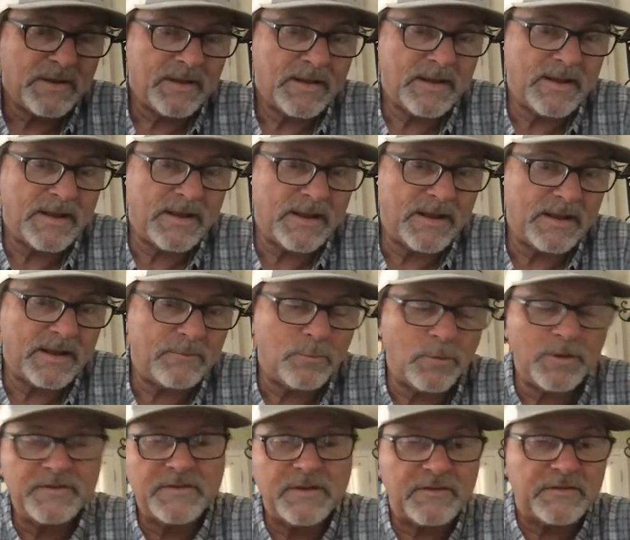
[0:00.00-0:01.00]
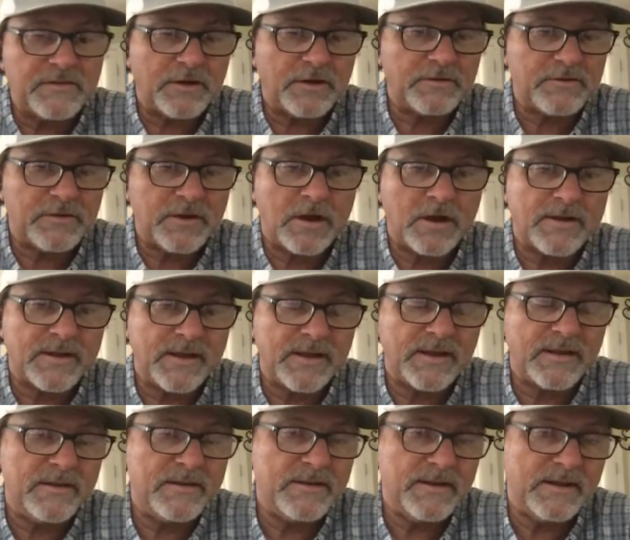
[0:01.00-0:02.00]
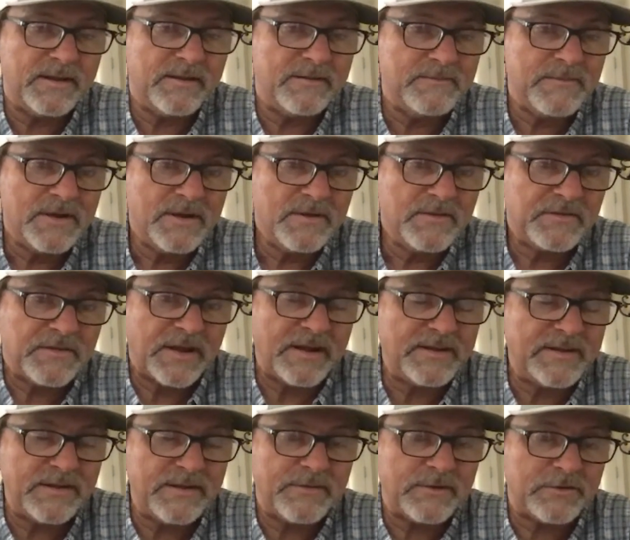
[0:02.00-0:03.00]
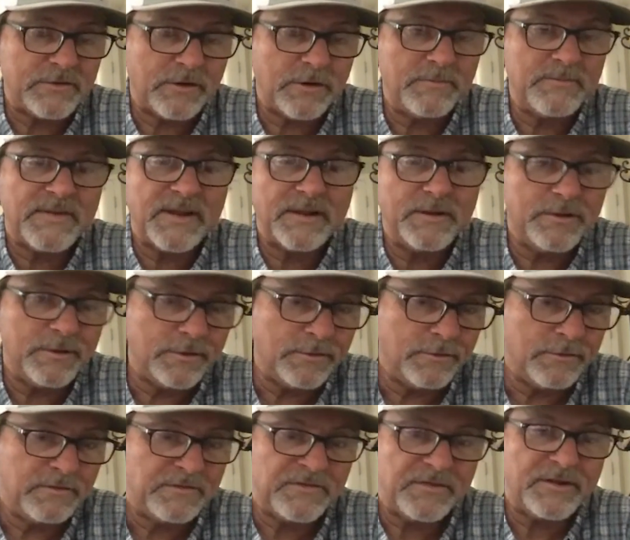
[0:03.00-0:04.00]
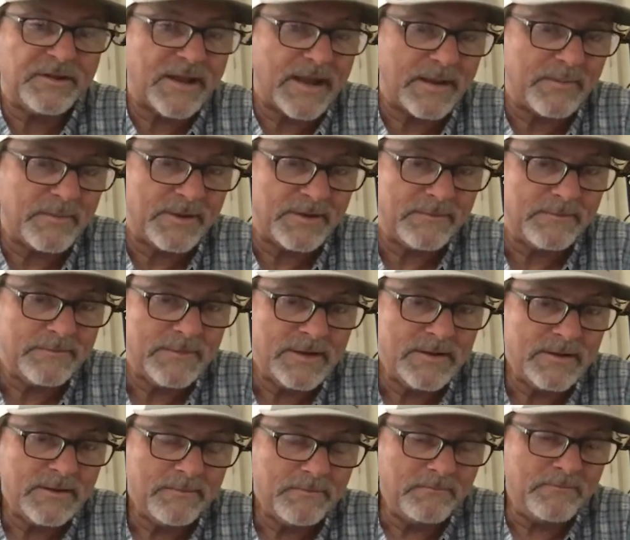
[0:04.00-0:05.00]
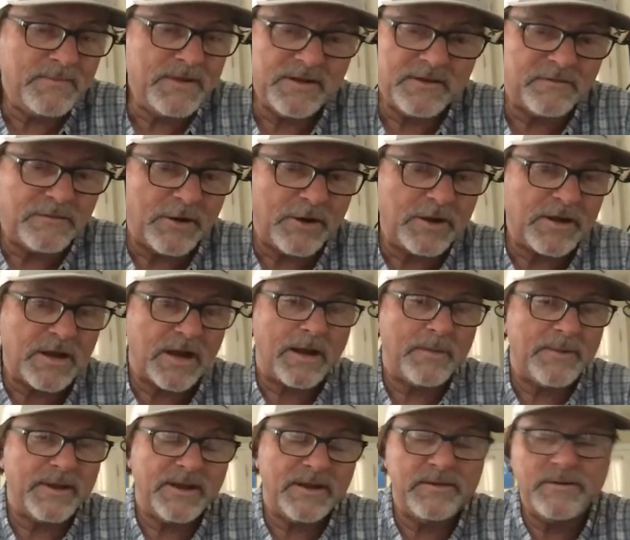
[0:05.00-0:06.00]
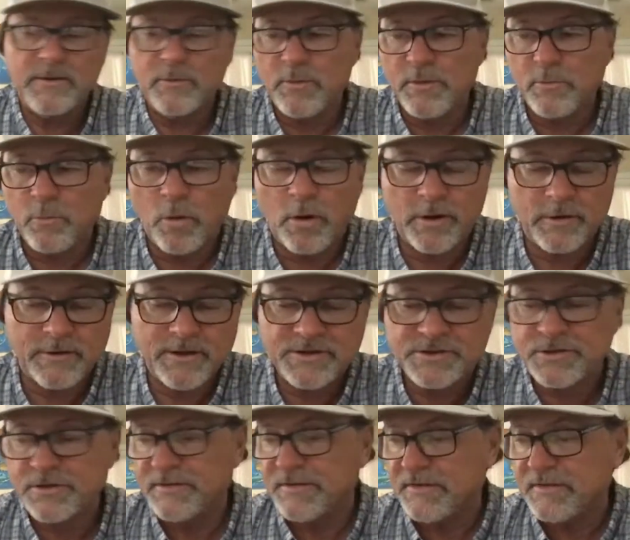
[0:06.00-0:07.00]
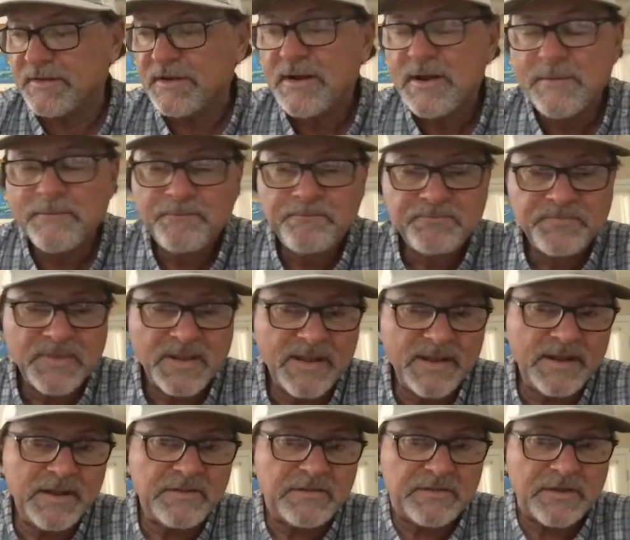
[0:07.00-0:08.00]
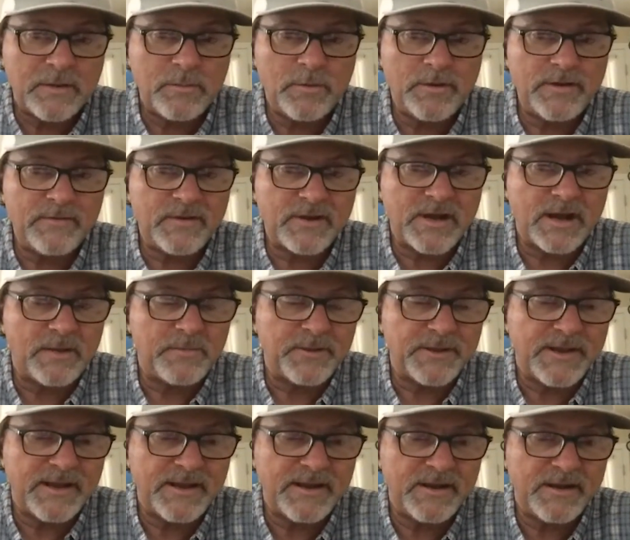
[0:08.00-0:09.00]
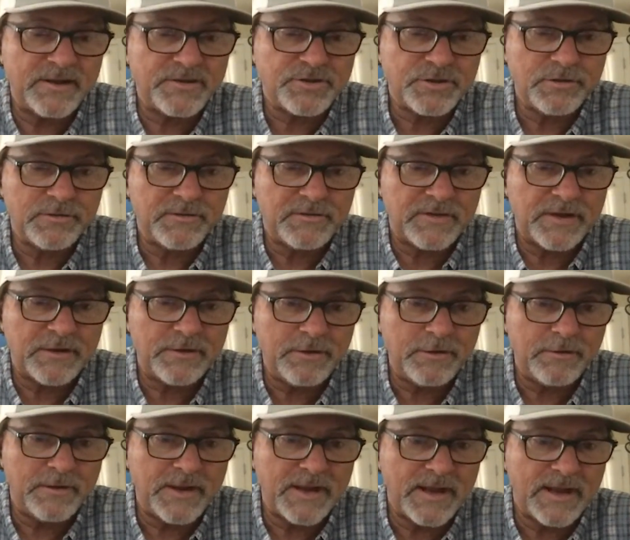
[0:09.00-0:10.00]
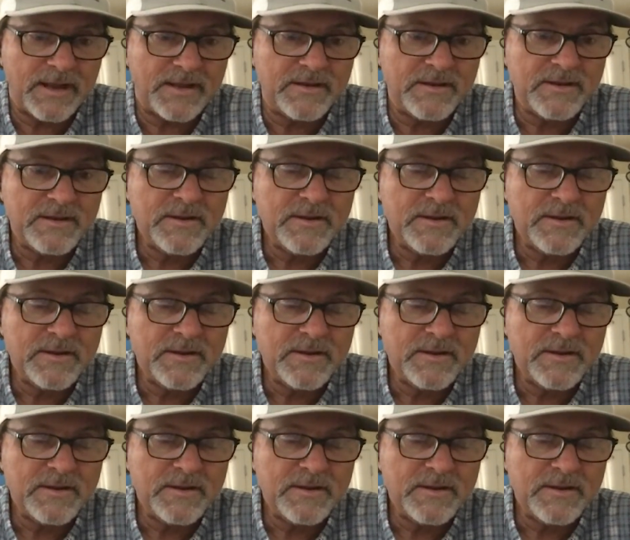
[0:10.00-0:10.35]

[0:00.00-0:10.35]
And once they start talking in scientific terms, they lose the layman. It's very common, and with water issues, it is somewhat of a complicated issue. So you get